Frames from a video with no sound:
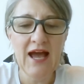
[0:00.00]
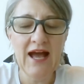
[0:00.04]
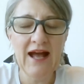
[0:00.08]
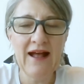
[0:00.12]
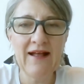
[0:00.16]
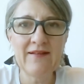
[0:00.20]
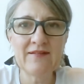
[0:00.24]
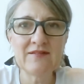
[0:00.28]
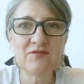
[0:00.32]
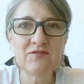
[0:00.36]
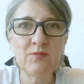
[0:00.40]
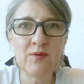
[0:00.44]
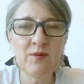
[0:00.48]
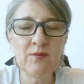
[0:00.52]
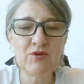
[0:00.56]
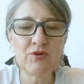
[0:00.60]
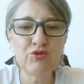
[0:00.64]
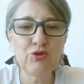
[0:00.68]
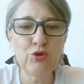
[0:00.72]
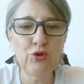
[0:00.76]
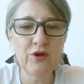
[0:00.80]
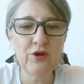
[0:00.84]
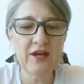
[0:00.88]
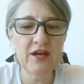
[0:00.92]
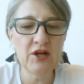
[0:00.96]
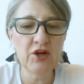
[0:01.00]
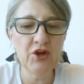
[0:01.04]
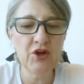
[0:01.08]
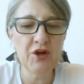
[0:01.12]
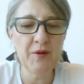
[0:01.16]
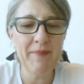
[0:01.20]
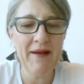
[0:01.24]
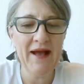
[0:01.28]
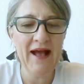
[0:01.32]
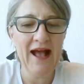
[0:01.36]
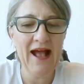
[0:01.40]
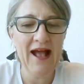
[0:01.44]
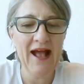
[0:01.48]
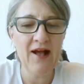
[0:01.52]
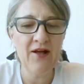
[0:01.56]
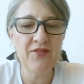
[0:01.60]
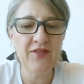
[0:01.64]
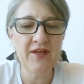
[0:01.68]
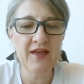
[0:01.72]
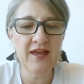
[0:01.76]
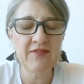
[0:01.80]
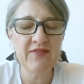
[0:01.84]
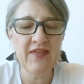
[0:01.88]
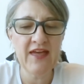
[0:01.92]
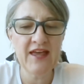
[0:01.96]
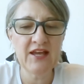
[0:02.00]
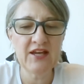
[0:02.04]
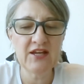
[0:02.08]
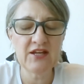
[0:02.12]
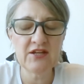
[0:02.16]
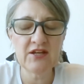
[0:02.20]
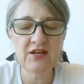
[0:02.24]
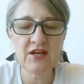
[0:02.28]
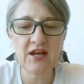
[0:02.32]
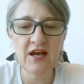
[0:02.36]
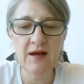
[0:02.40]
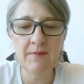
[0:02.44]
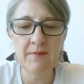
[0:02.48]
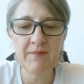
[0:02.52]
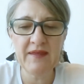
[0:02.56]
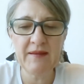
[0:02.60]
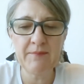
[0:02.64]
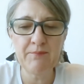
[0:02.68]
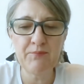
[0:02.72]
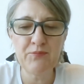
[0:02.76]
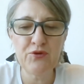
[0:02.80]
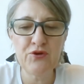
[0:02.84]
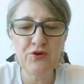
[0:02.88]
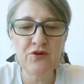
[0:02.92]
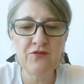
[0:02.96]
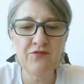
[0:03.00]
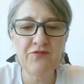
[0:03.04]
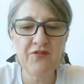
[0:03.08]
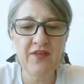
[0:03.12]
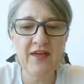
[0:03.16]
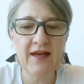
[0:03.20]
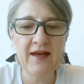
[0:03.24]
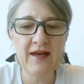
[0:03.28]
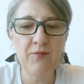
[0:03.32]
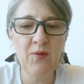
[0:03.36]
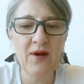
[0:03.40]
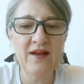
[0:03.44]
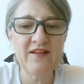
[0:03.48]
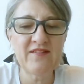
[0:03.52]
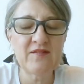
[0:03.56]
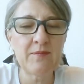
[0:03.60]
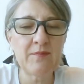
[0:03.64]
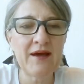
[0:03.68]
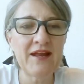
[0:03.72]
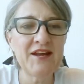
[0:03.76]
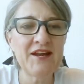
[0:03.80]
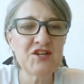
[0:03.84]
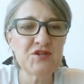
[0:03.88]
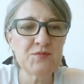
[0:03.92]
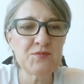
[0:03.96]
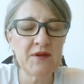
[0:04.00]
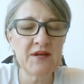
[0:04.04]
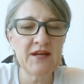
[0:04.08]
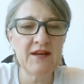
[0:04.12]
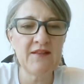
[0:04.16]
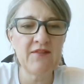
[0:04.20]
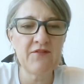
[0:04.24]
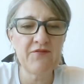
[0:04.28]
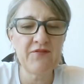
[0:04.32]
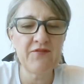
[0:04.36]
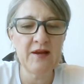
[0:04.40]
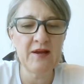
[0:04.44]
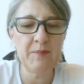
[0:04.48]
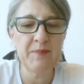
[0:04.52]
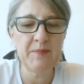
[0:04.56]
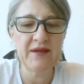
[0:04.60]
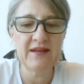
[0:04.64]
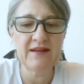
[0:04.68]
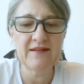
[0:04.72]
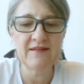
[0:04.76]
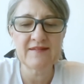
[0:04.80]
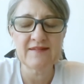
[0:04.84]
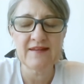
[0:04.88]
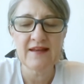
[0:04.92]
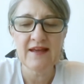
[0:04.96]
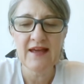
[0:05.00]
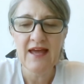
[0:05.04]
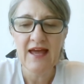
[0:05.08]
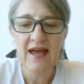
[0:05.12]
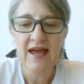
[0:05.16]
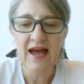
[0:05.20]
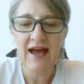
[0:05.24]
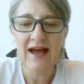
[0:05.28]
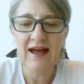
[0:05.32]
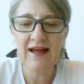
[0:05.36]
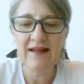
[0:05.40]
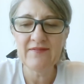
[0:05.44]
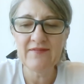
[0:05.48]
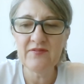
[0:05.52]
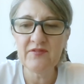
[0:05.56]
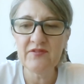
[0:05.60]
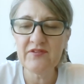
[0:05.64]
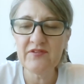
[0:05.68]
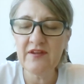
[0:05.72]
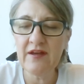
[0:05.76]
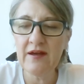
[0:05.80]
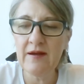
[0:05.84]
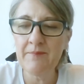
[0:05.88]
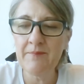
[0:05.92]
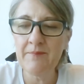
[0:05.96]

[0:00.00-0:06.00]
and we were talking a lot about how they can improve their waste management in the Philippines. And